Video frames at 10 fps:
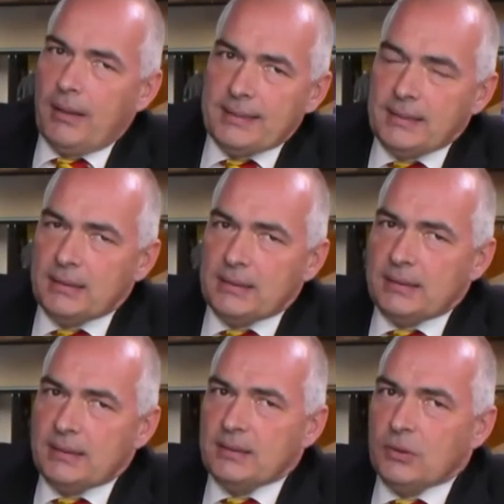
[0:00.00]
I think
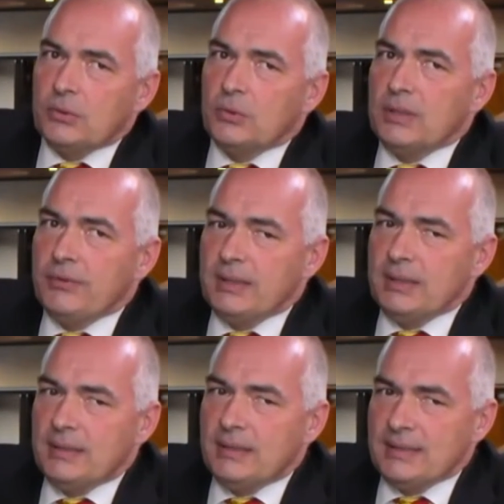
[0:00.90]
it's it's not good if we
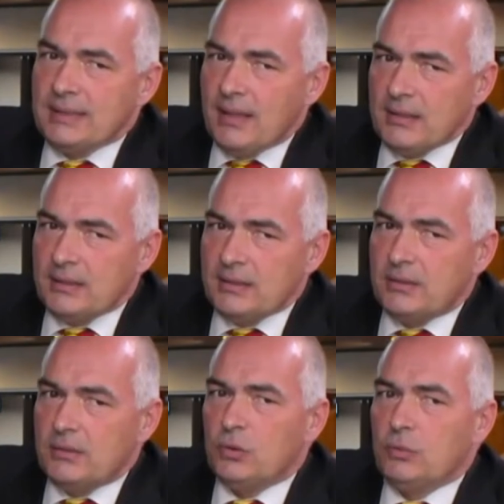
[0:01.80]

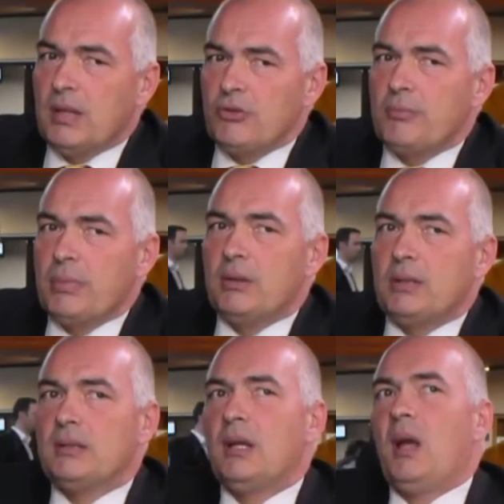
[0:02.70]
discussed too much about
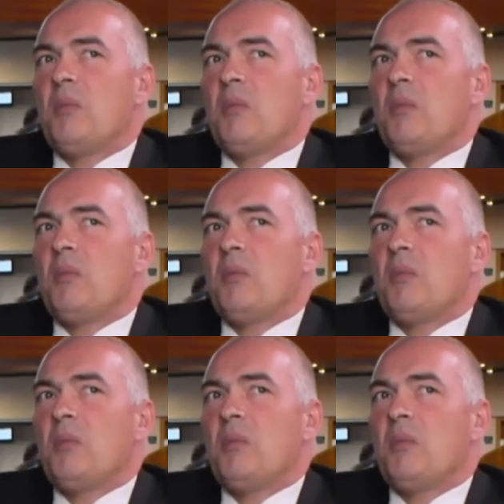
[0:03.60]
it,